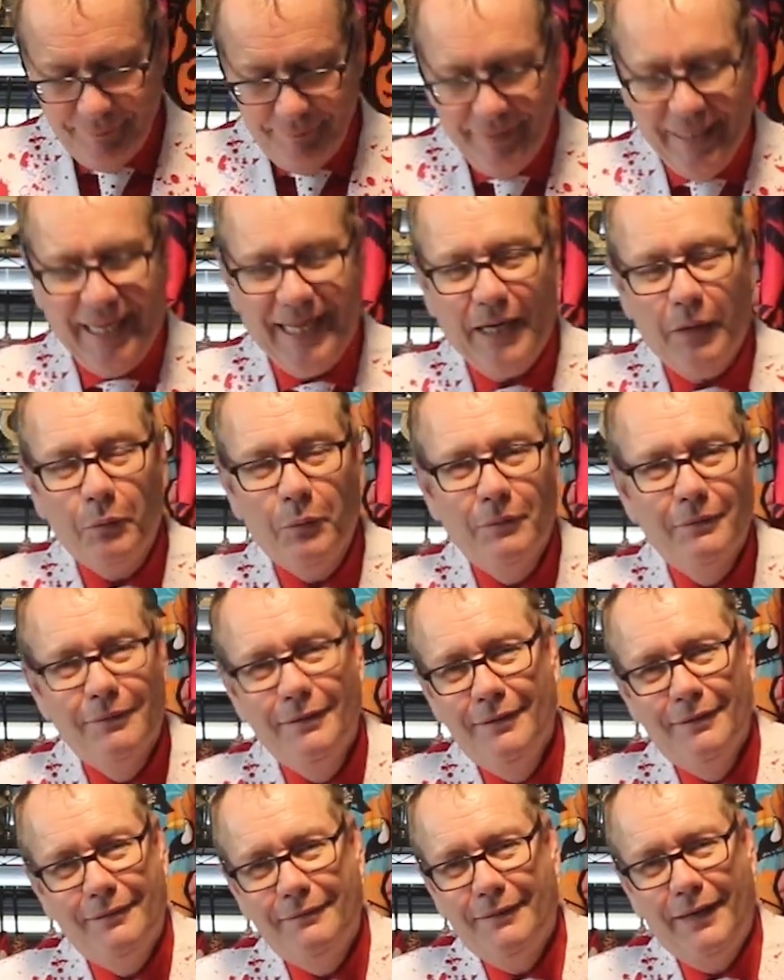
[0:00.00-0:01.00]
Now,
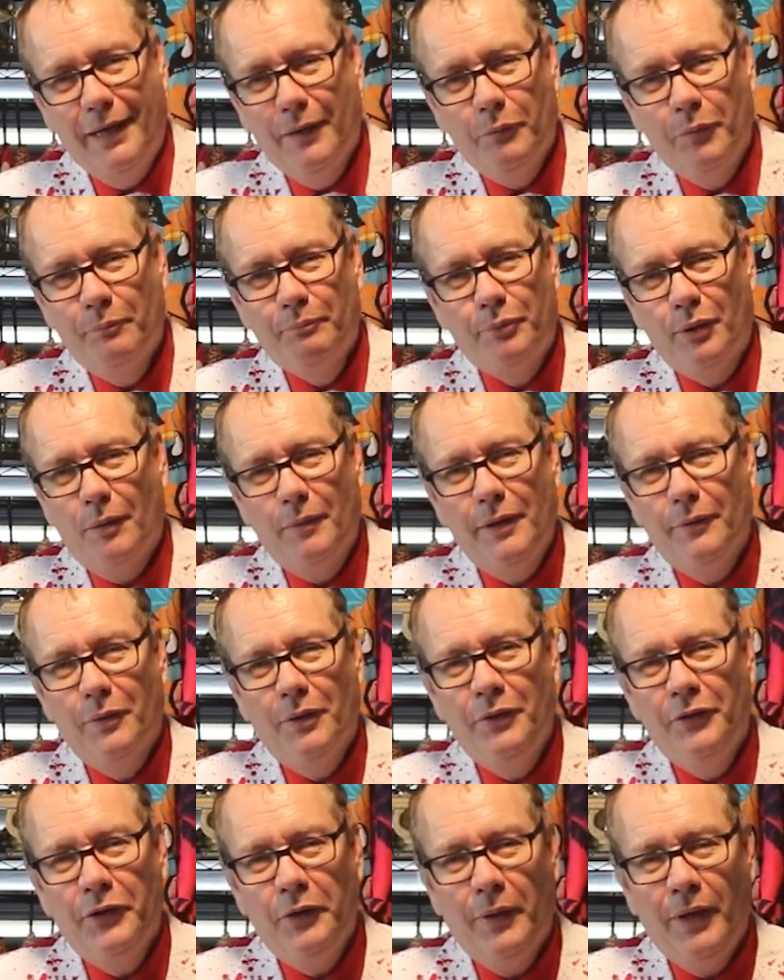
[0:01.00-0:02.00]
I would probably
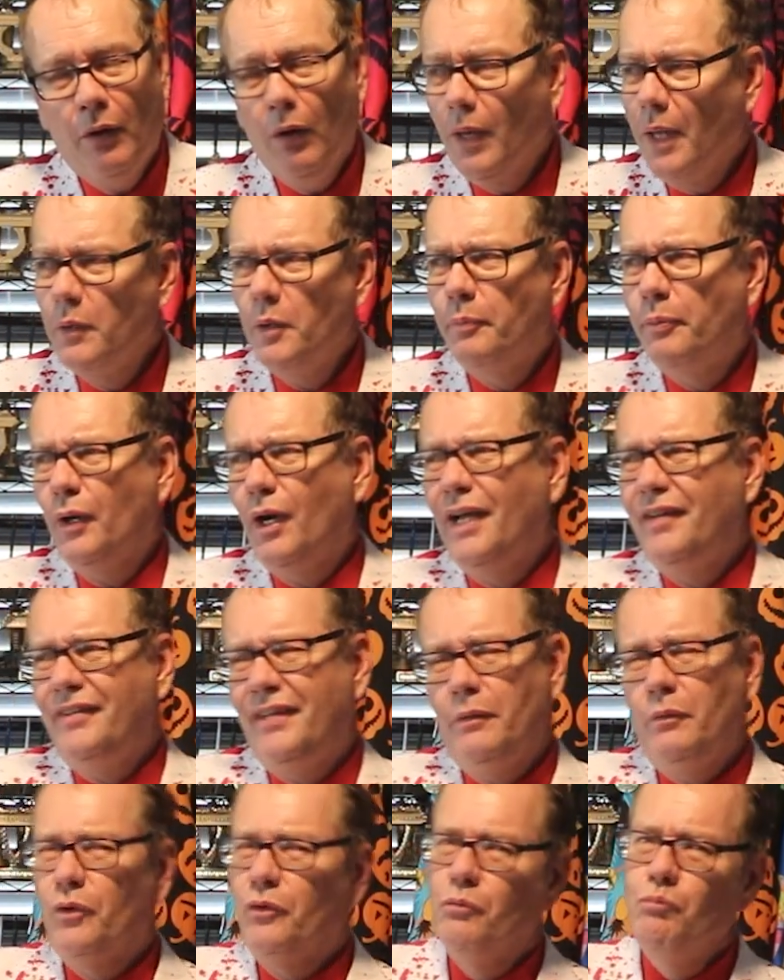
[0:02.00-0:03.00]
wouldn't do it. Although the
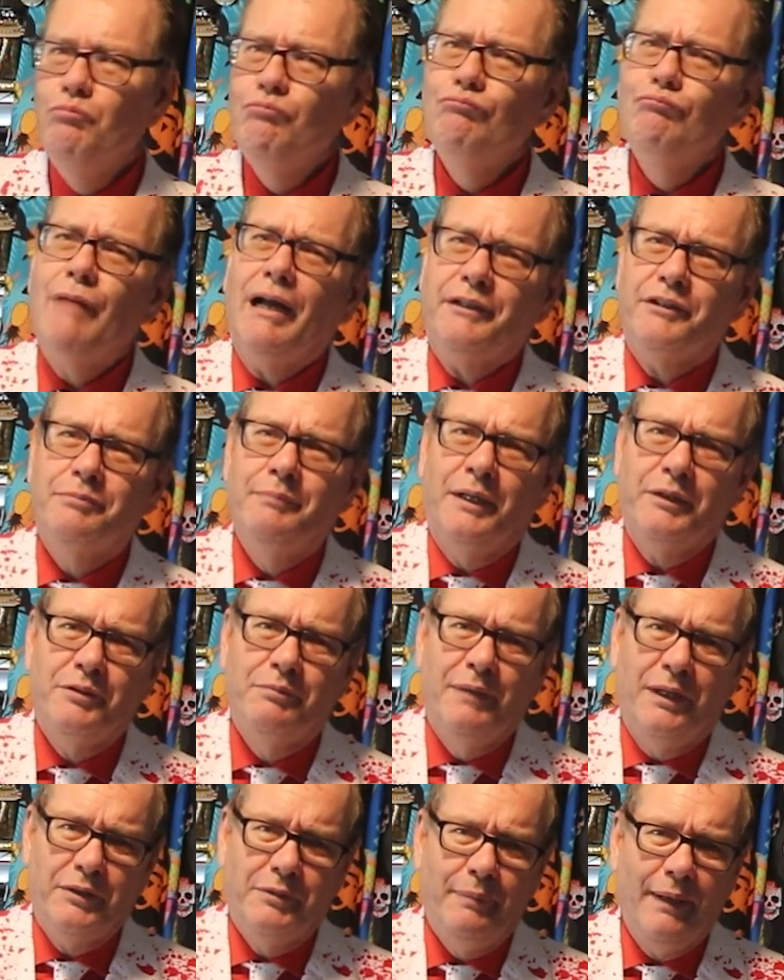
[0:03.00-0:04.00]
pricing was much, much,
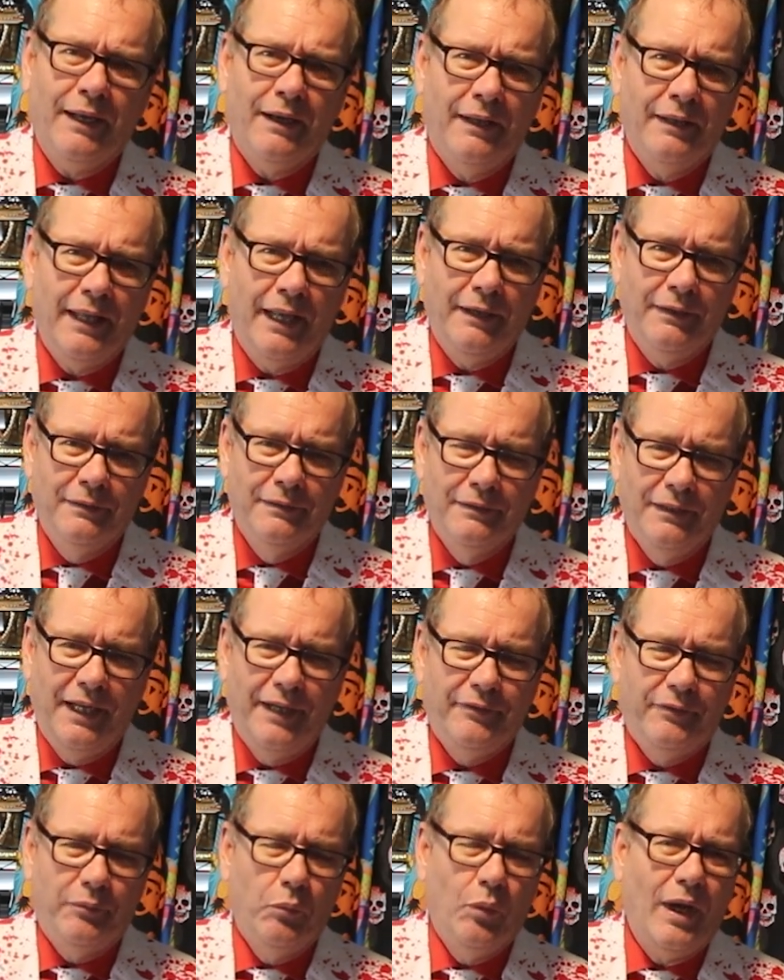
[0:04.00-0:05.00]
much better then.
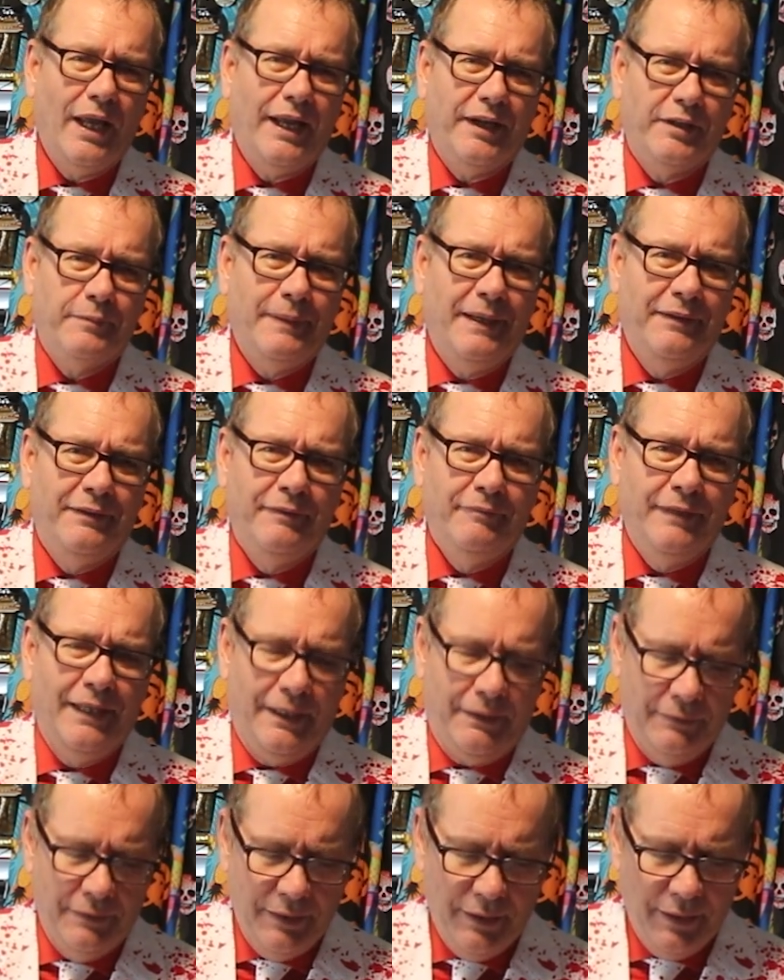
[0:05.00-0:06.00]
It's way expensive
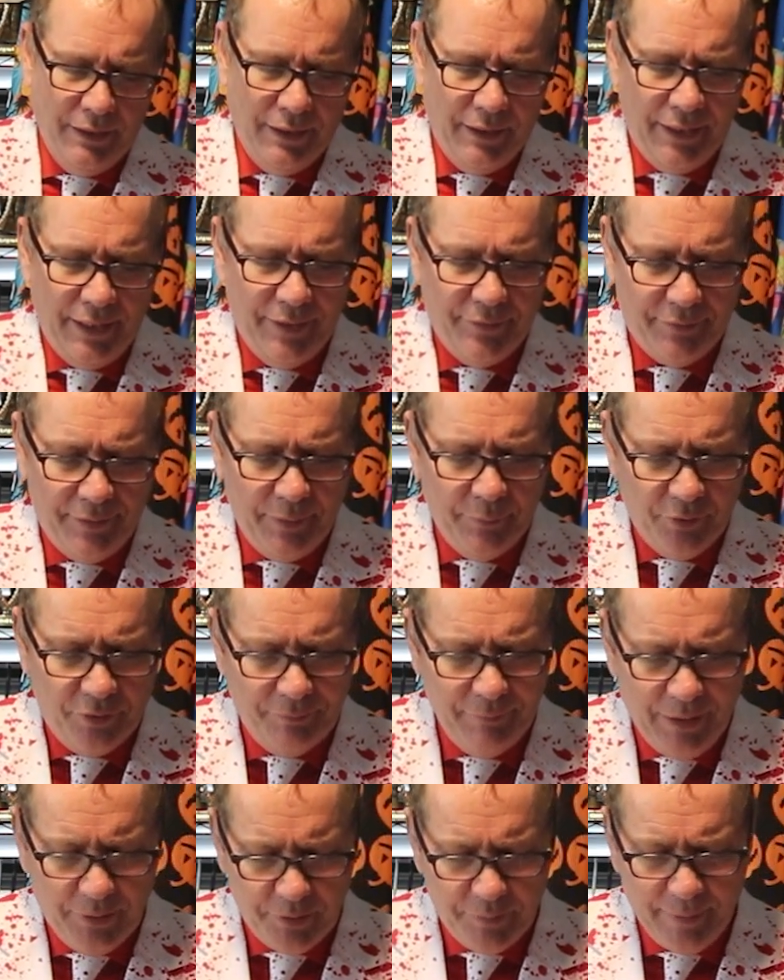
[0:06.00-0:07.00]
now. It's, it was
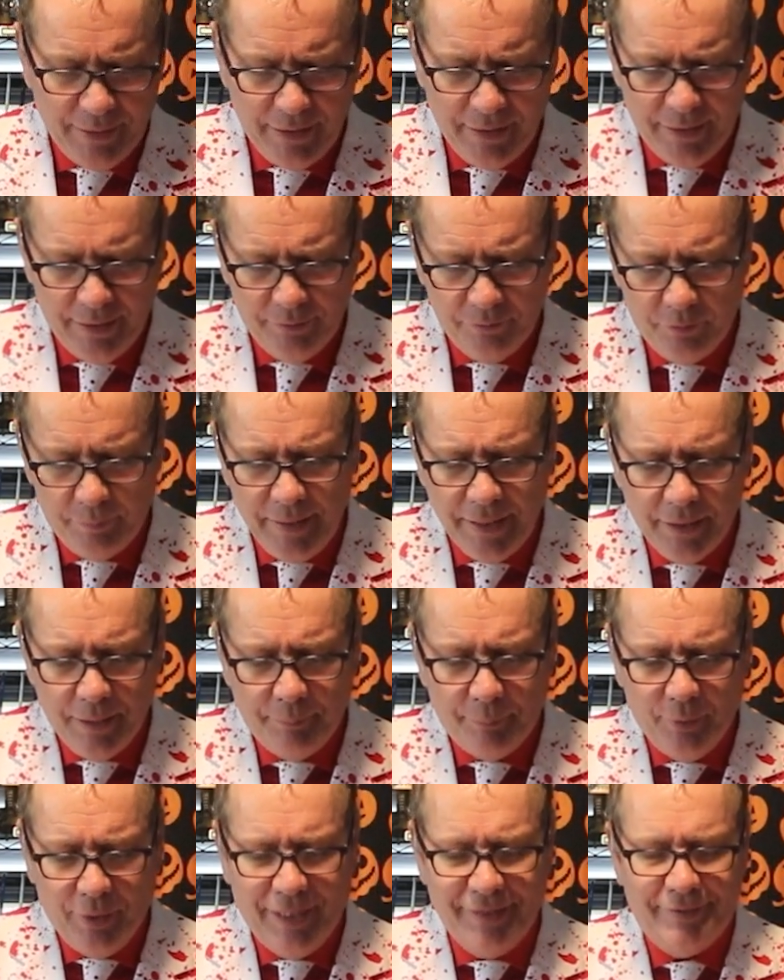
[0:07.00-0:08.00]
much better then. Speaking
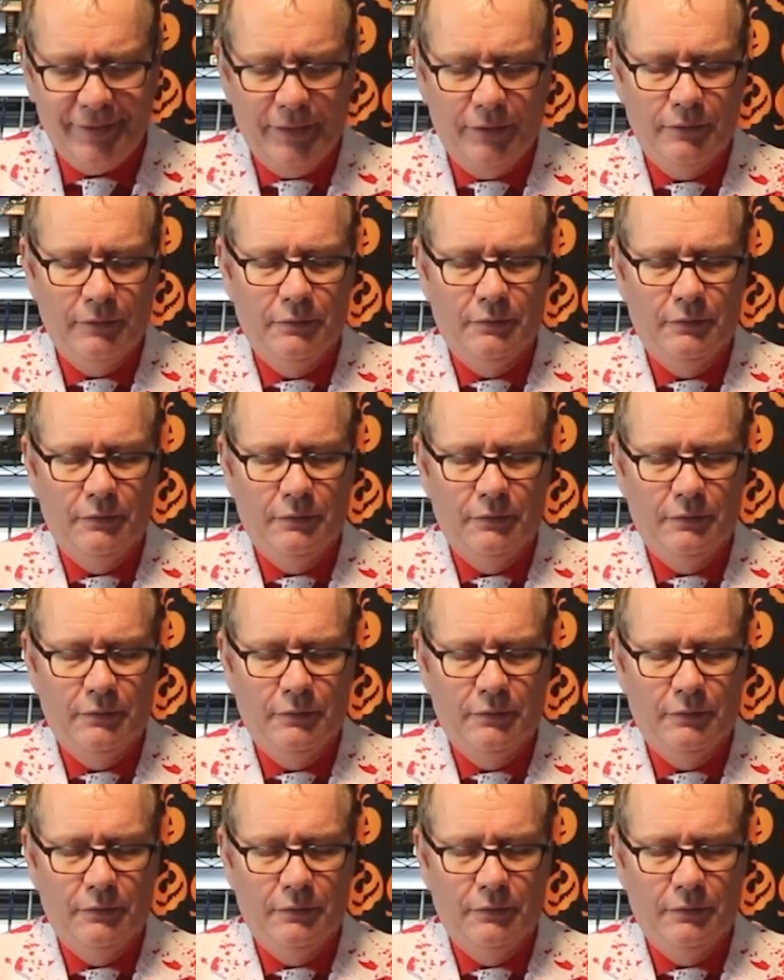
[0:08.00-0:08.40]
of pricing,